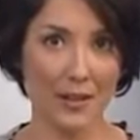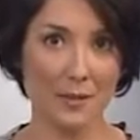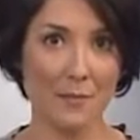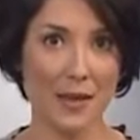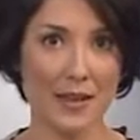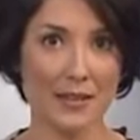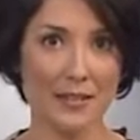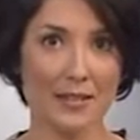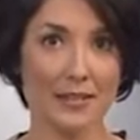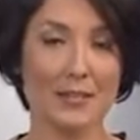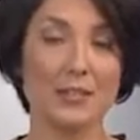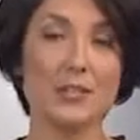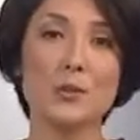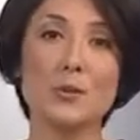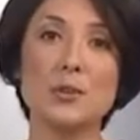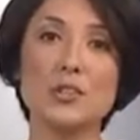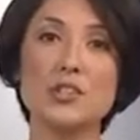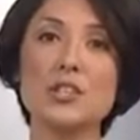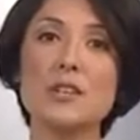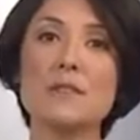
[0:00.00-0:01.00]
recommended
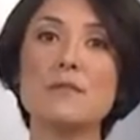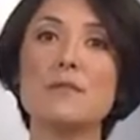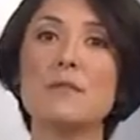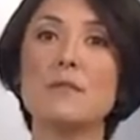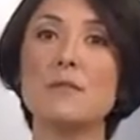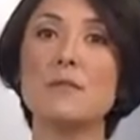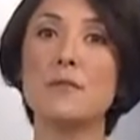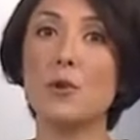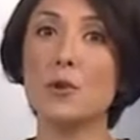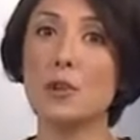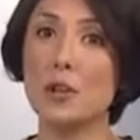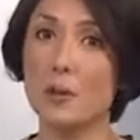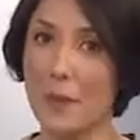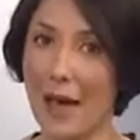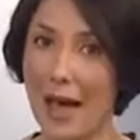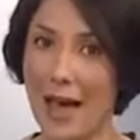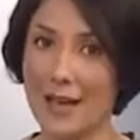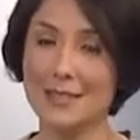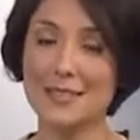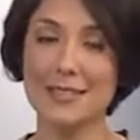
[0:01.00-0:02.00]
to achieve the full
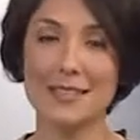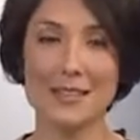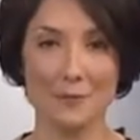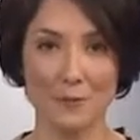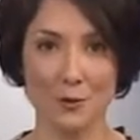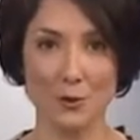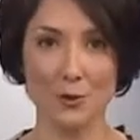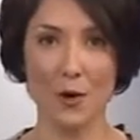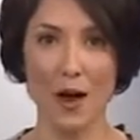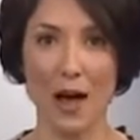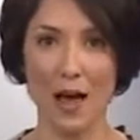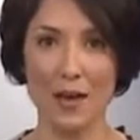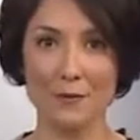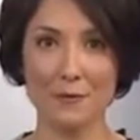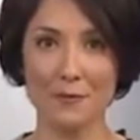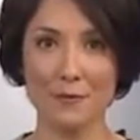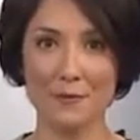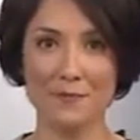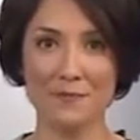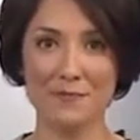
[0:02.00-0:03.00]
capacity of the drive.